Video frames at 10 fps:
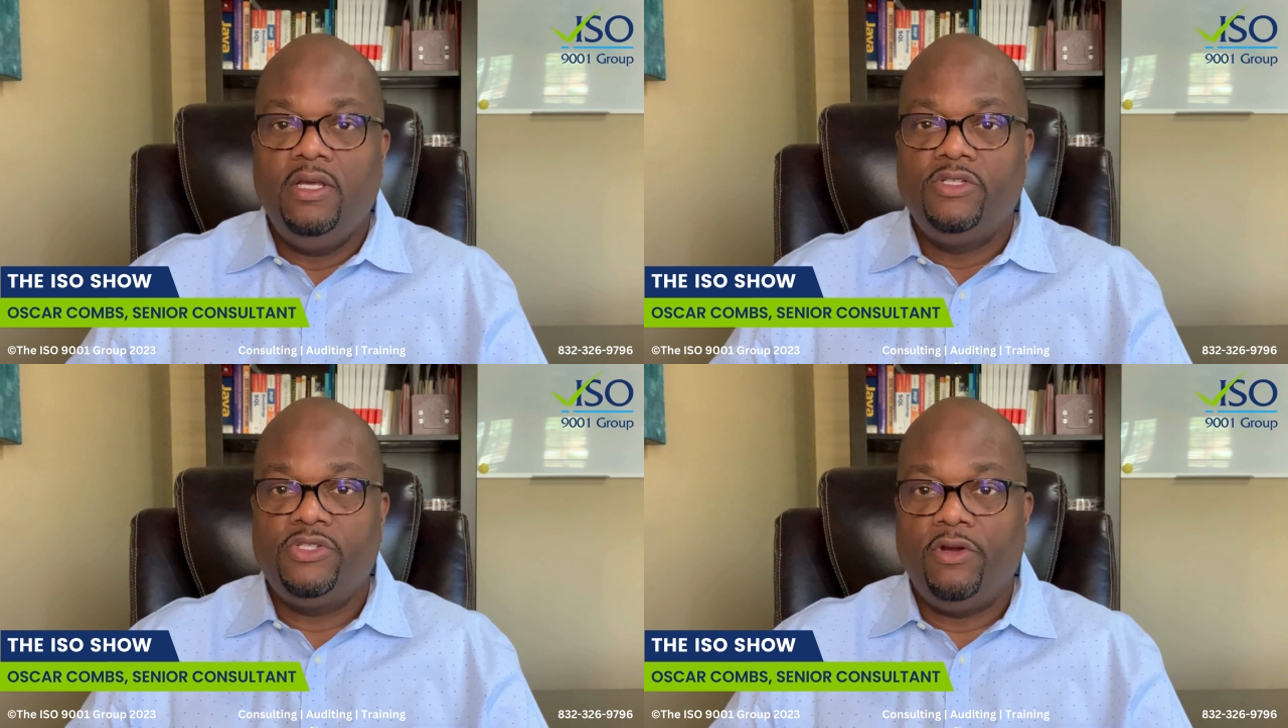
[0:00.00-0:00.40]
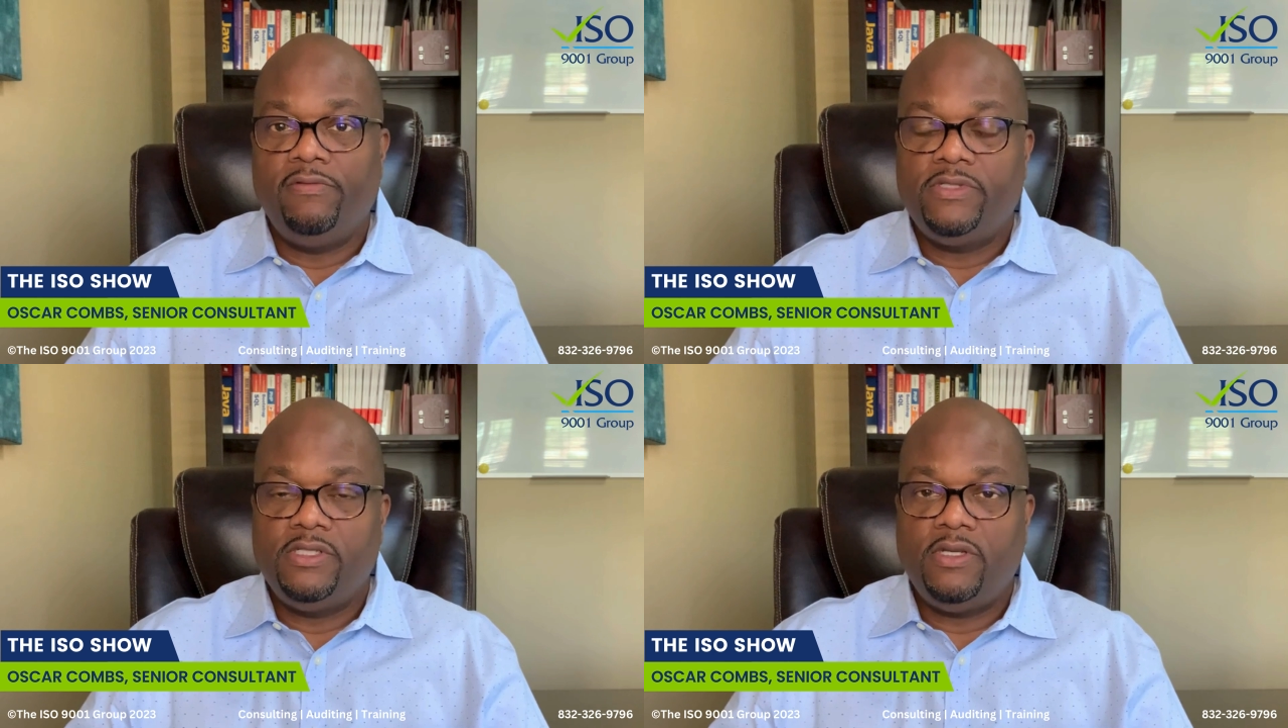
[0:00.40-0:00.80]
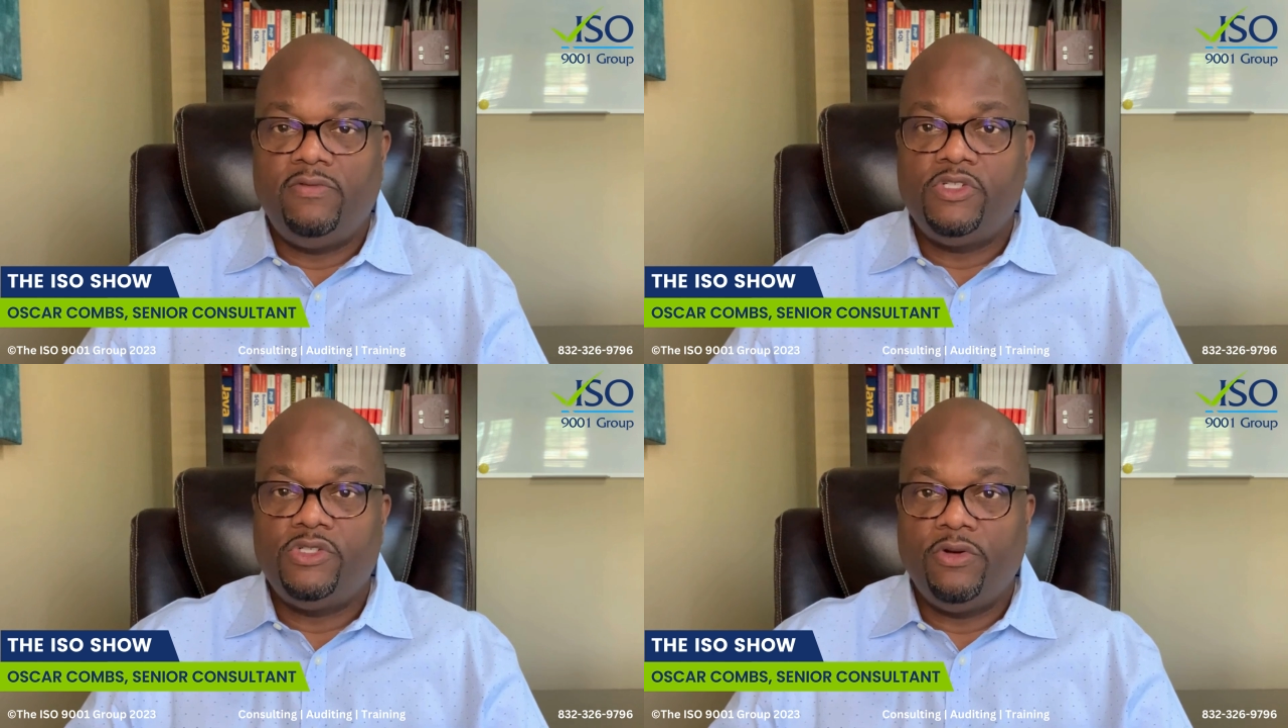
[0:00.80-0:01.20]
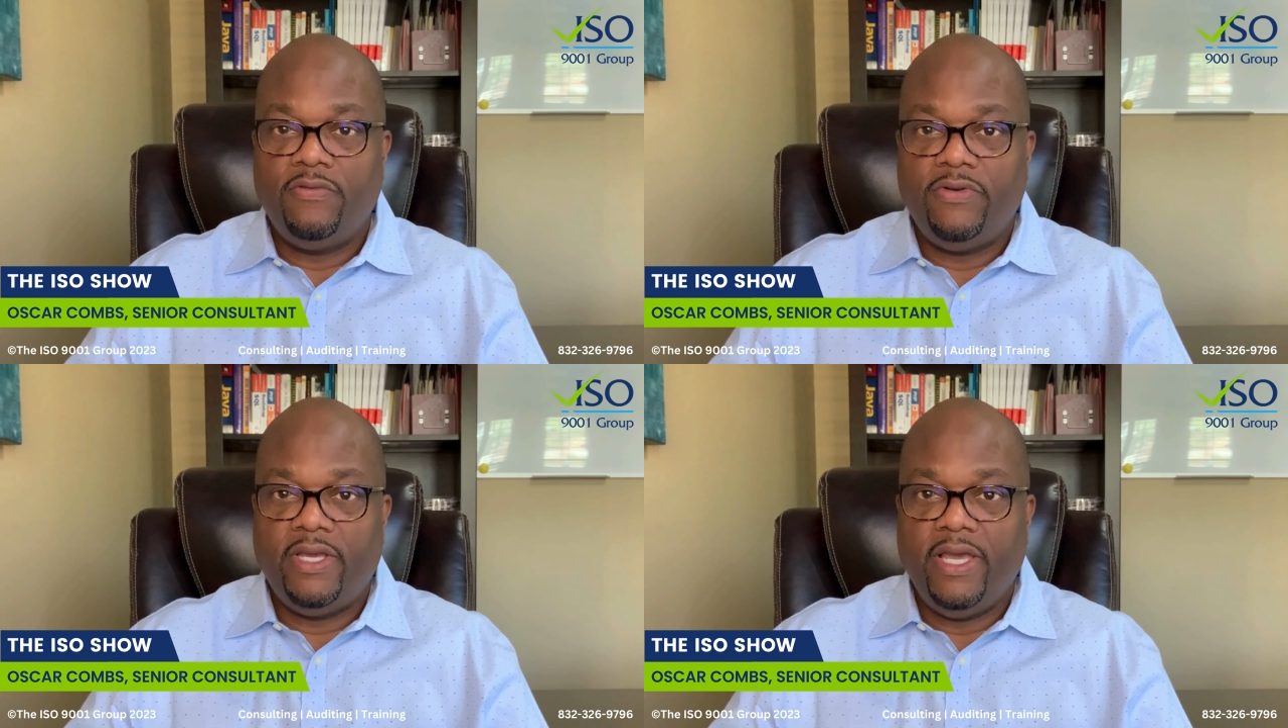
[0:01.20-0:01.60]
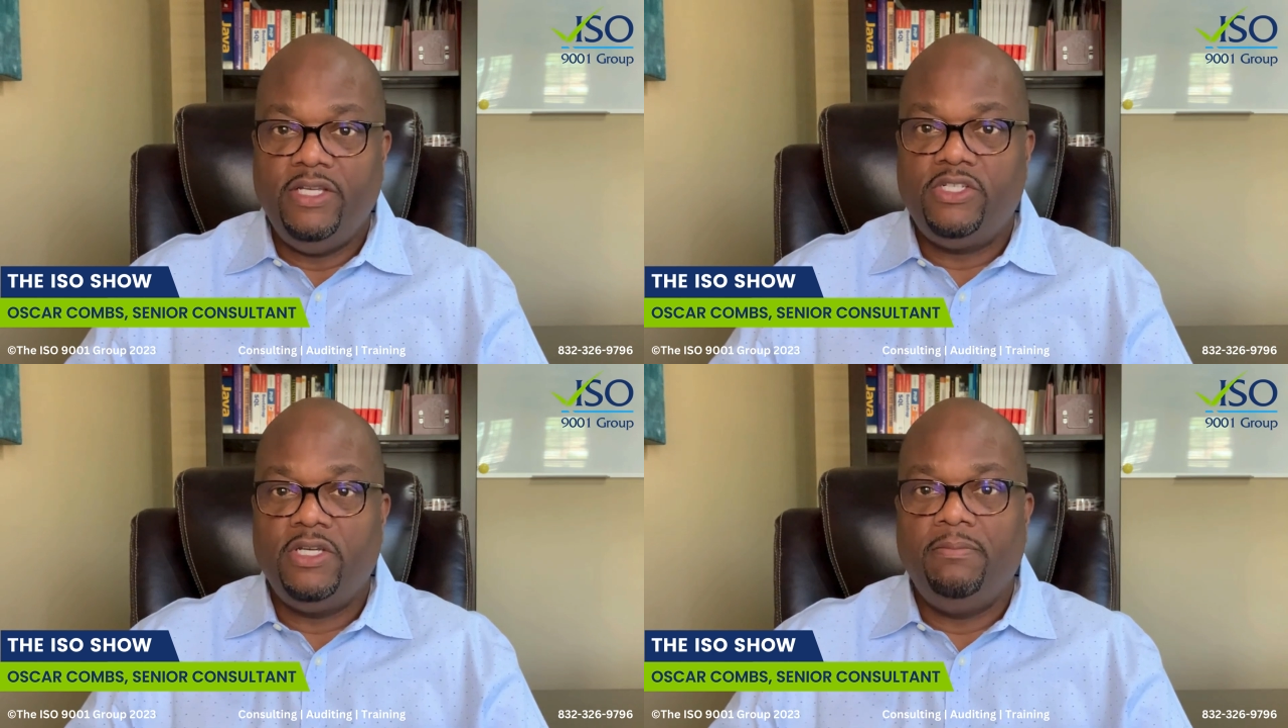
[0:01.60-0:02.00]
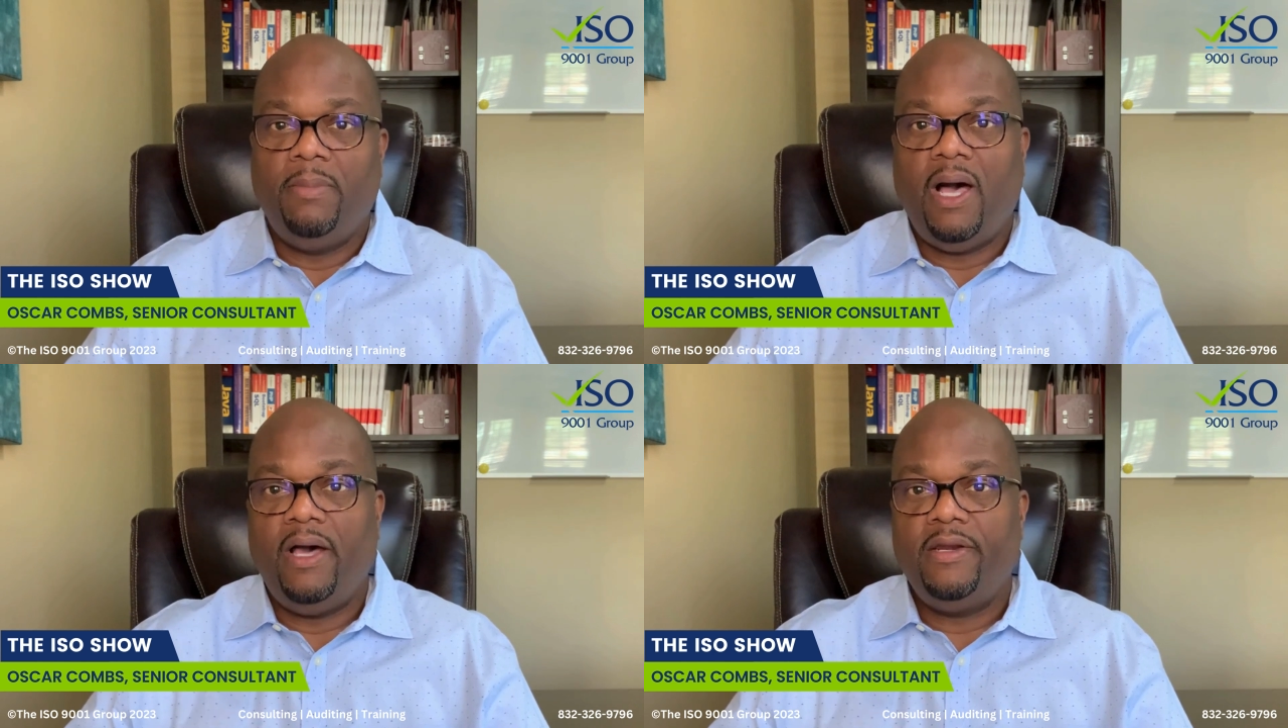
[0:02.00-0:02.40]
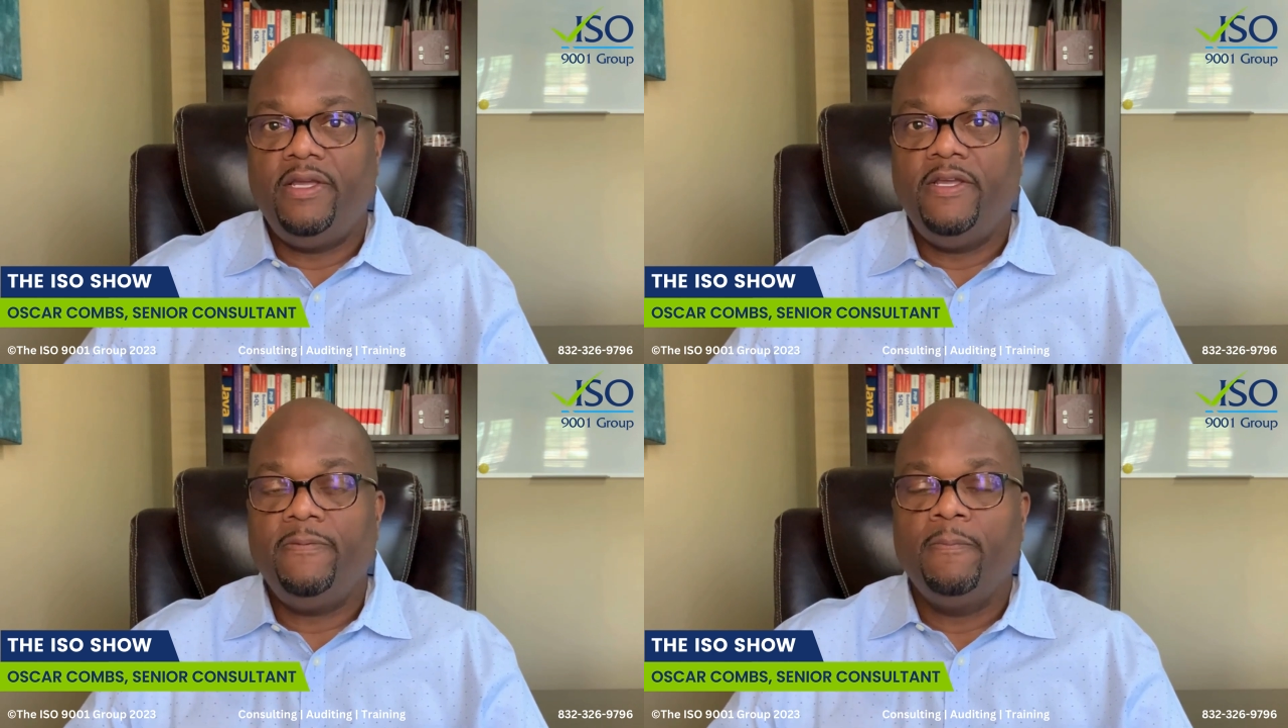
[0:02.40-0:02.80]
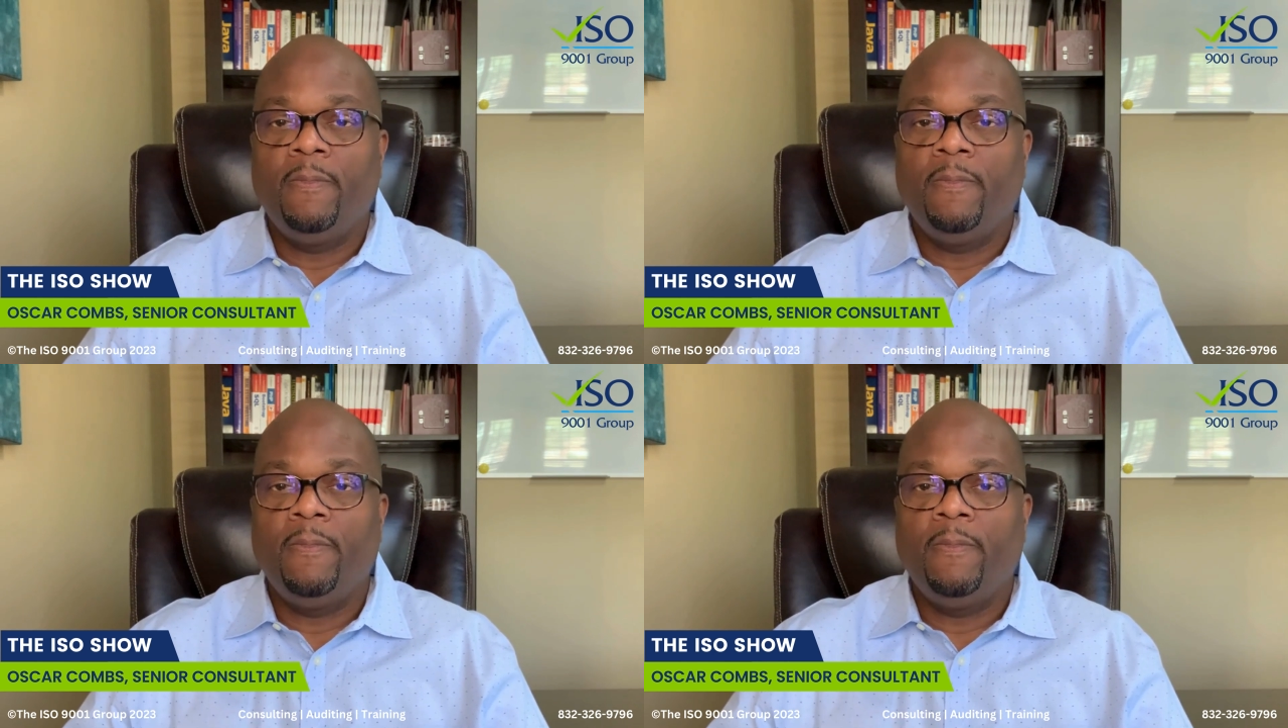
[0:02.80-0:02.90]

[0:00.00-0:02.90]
services of a certification body.